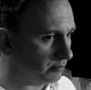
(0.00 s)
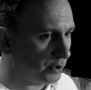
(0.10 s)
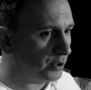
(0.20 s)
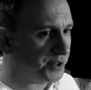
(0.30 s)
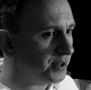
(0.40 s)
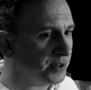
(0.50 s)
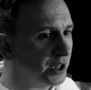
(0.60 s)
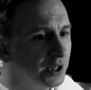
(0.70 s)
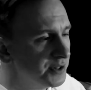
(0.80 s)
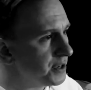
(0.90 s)

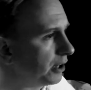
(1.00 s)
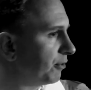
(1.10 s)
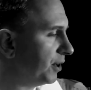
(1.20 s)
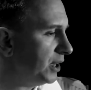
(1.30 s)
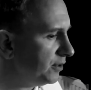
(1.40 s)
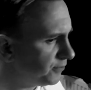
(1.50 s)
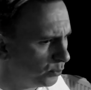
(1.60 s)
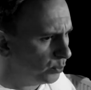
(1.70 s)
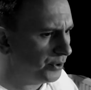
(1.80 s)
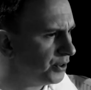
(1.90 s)
artistic integrity,
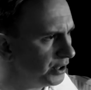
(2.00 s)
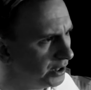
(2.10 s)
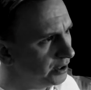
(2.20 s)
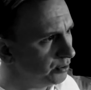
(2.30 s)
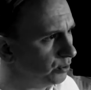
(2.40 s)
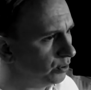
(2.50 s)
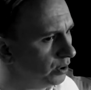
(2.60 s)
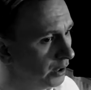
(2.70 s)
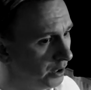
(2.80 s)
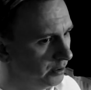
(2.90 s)
forward thinking, or,
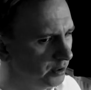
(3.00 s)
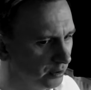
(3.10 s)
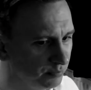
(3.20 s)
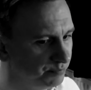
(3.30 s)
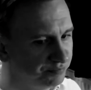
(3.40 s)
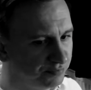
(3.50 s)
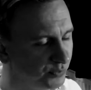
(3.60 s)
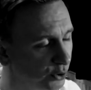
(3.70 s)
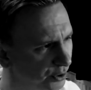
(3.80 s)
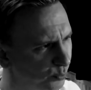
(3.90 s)
you know,
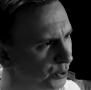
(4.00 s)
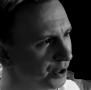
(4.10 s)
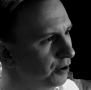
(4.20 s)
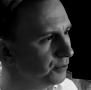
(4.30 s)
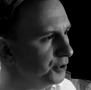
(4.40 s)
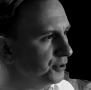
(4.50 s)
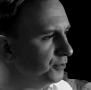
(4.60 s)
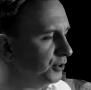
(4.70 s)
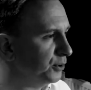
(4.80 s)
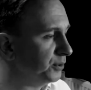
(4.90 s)
trying to win over new
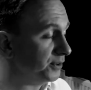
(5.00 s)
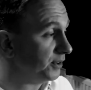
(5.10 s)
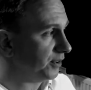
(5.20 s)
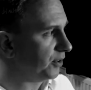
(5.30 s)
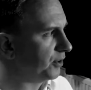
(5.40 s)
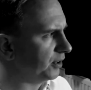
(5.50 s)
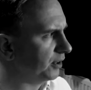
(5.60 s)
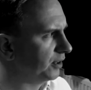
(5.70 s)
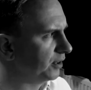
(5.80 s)
viewers is a thing.